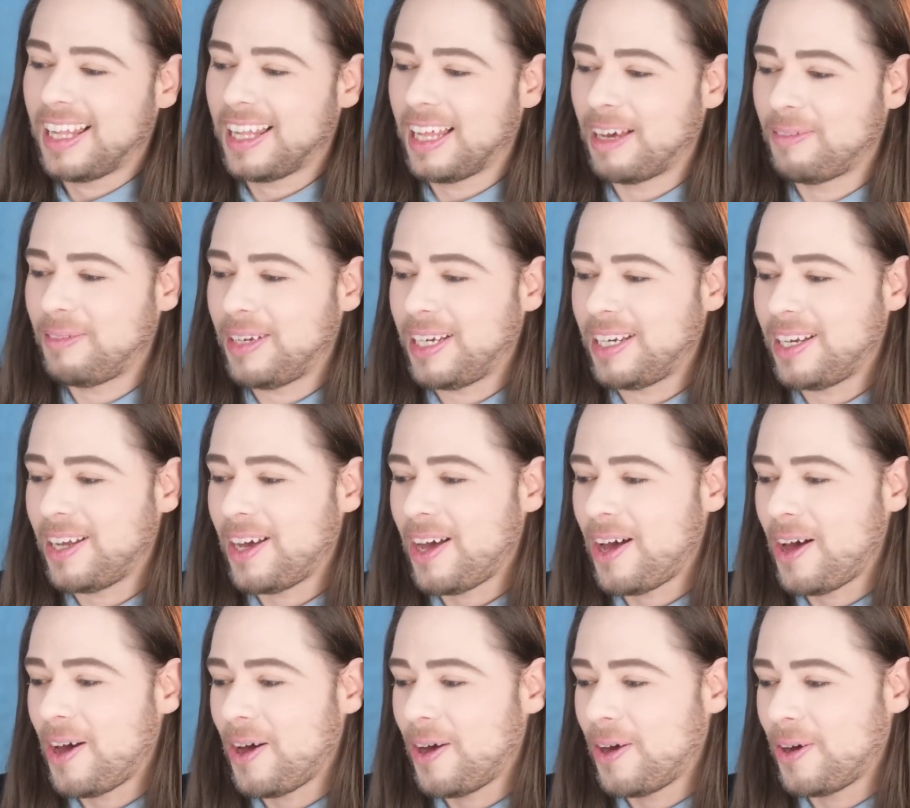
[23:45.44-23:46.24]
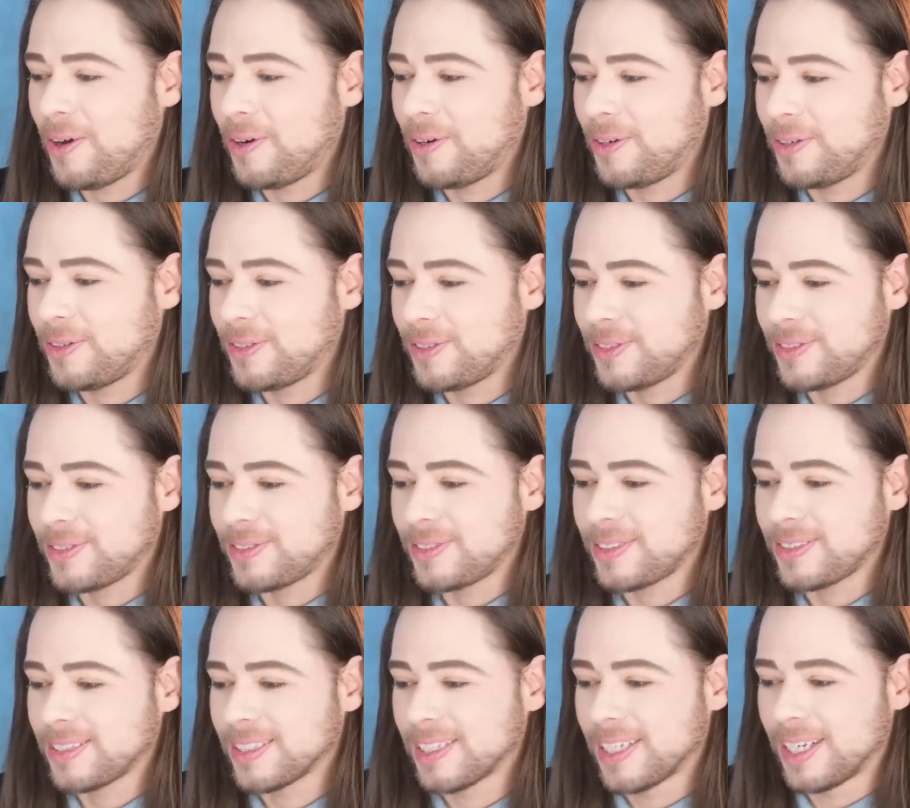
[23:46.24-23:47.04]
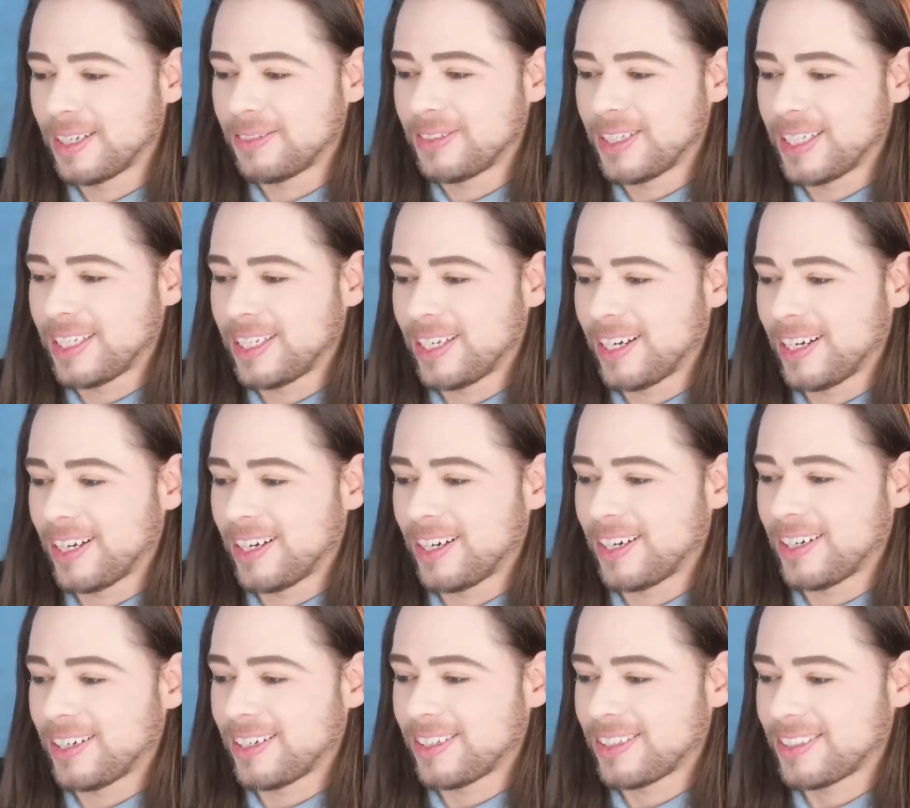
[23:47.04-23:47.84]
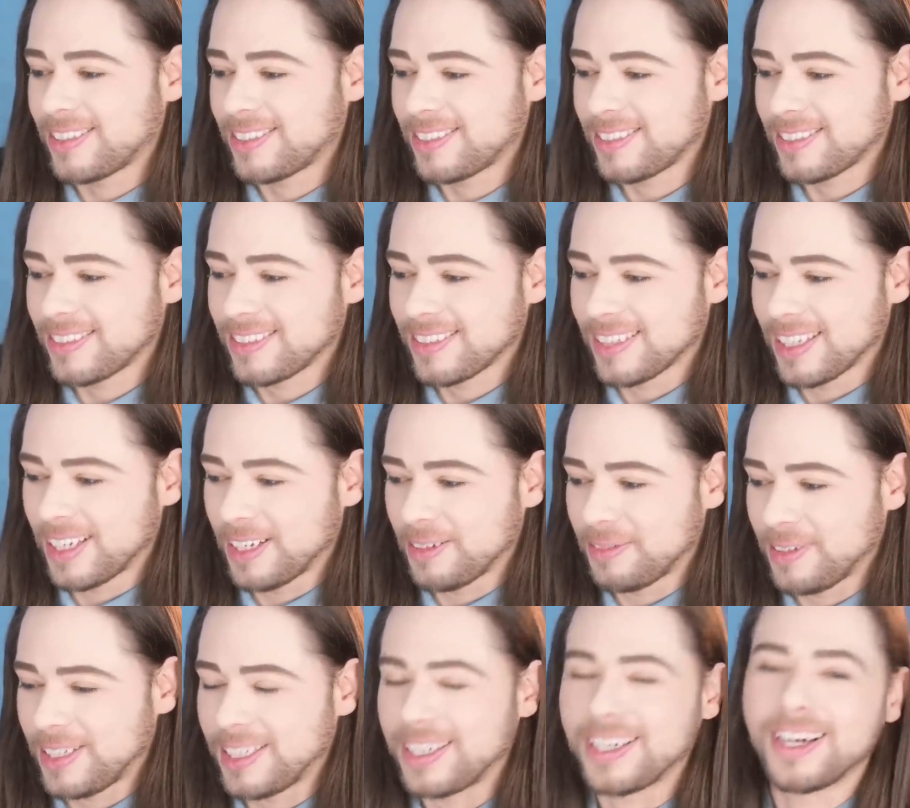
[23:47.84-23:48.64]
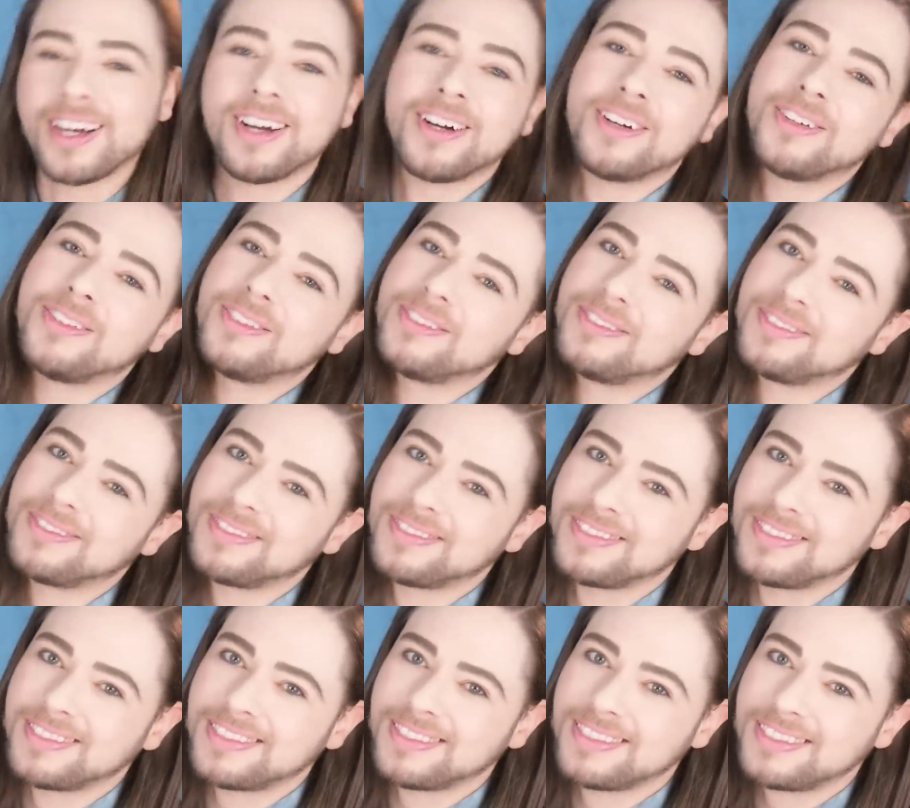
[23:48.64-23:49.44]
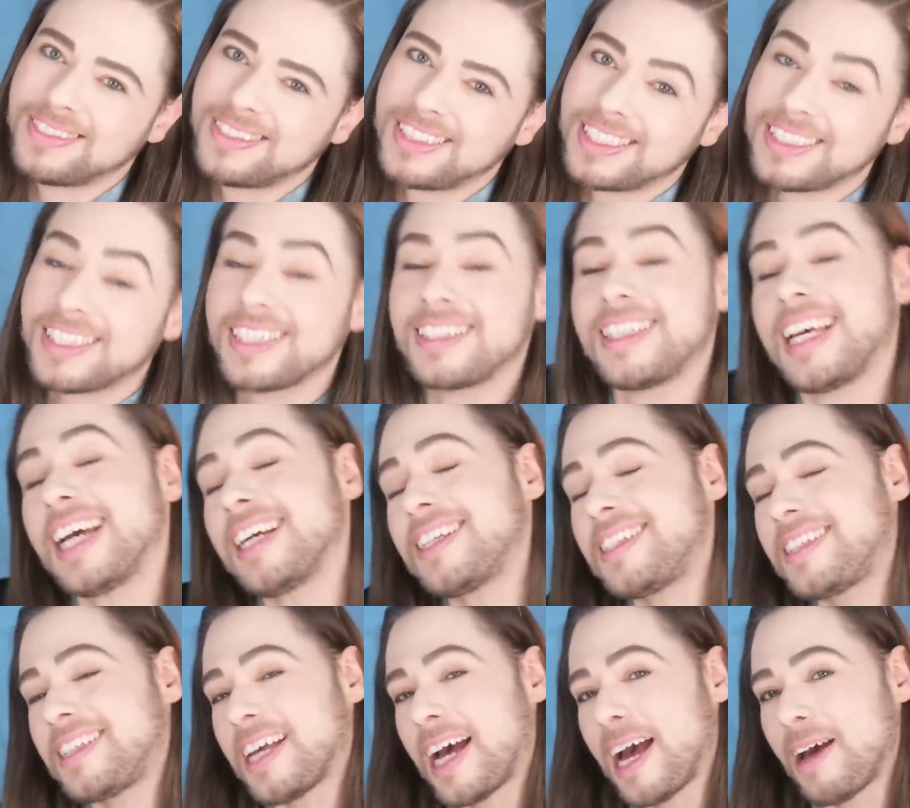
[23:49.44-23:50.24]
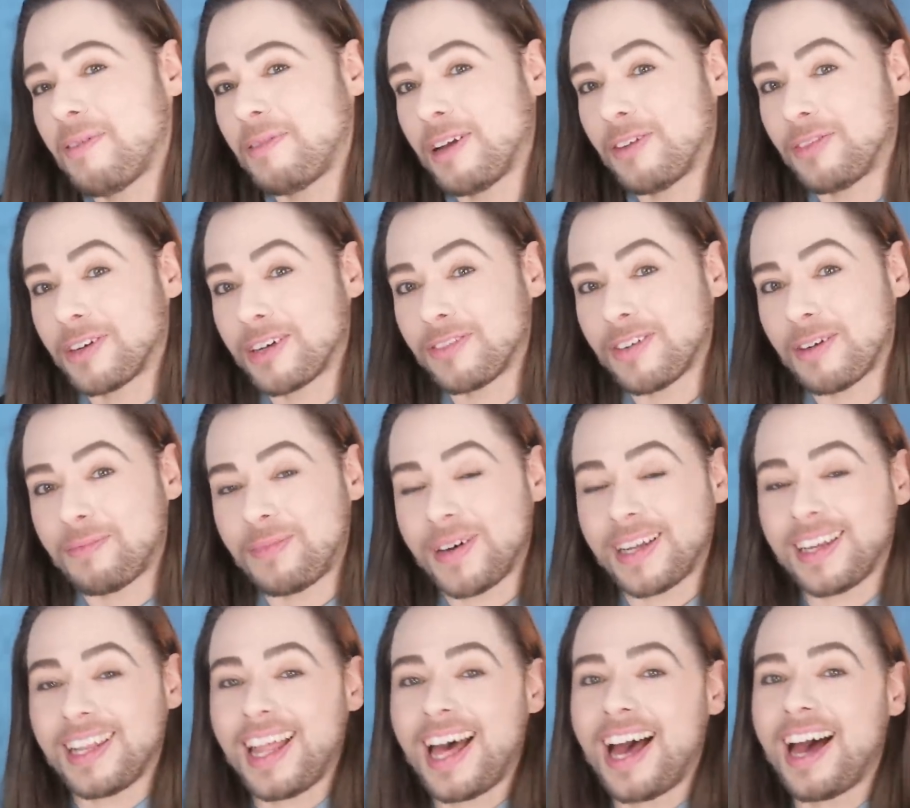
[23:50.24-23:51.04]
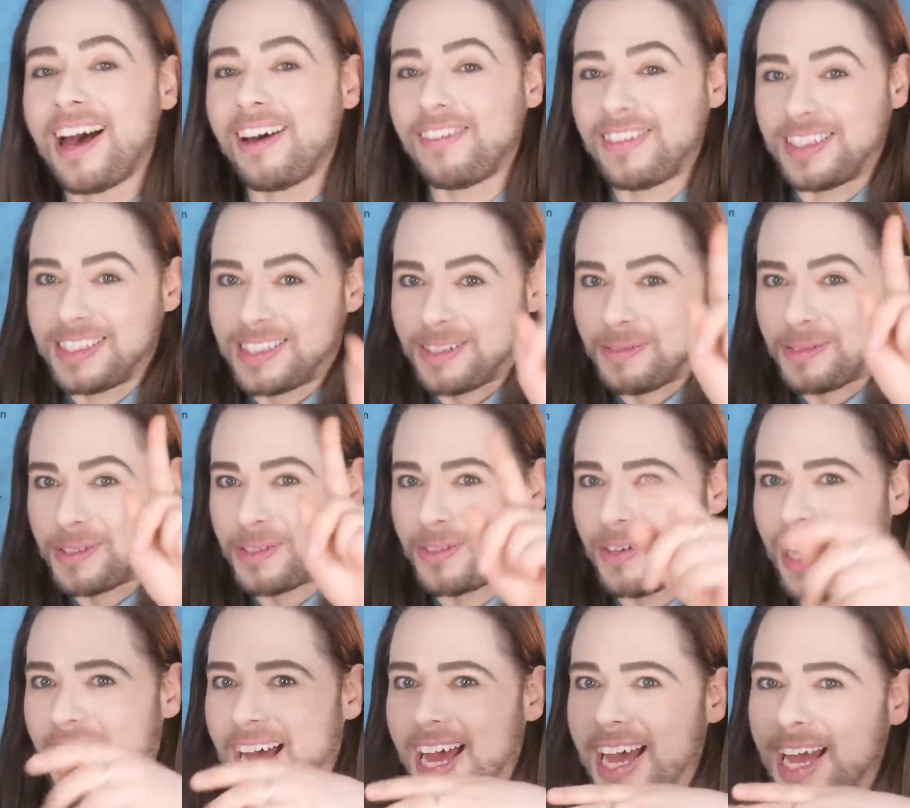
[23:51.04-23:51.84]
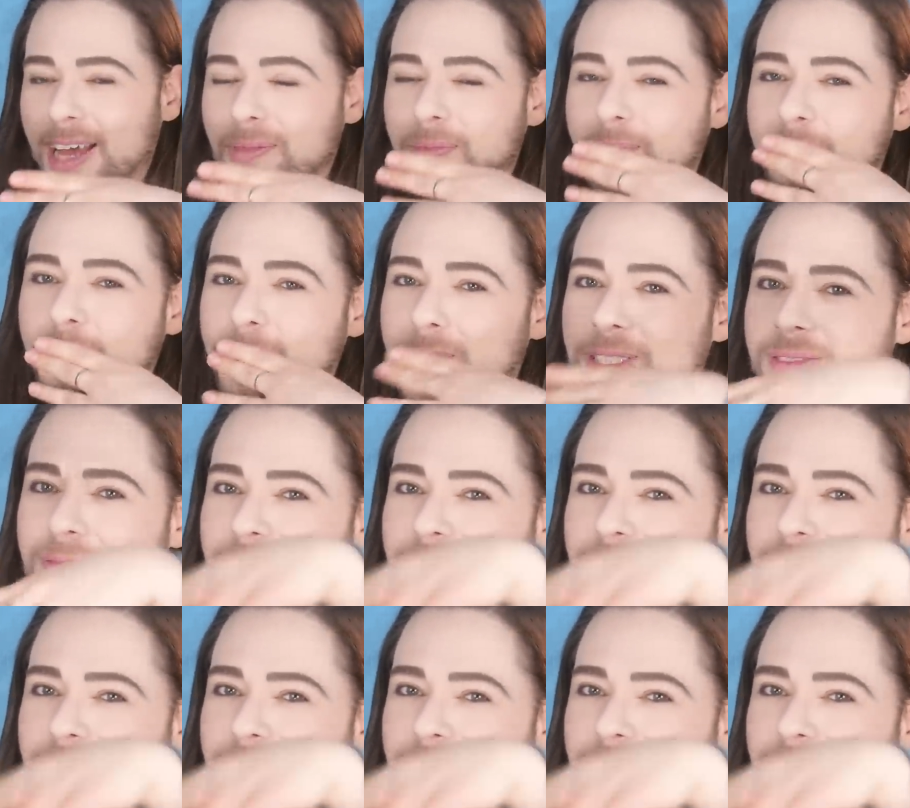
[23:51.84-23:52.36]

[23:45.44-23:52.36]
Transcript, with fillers: Let me know. Let me know. Let me know. Until next time, never give up on love and subscribe.